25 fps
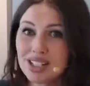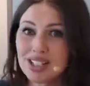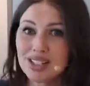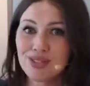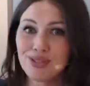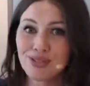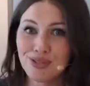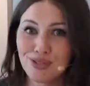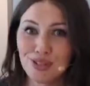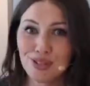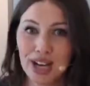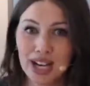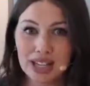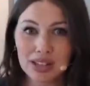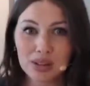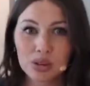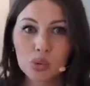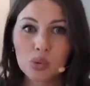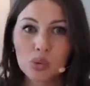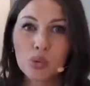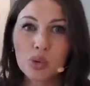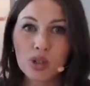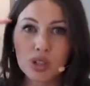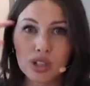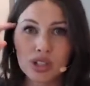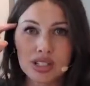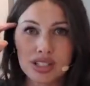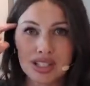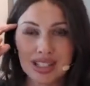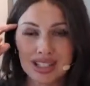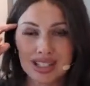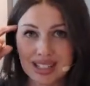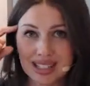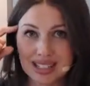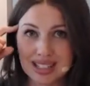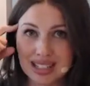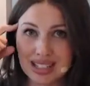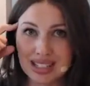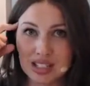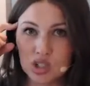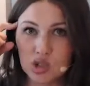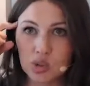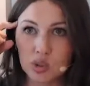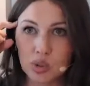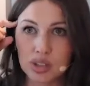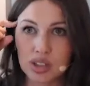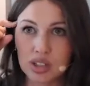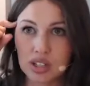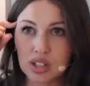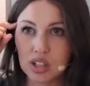define the words that exist
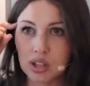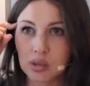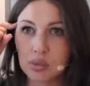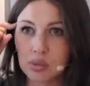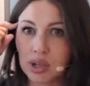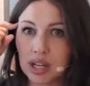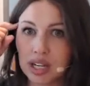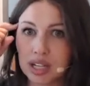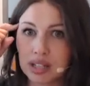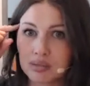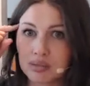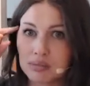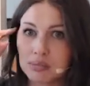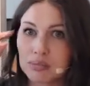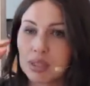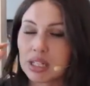within our brain,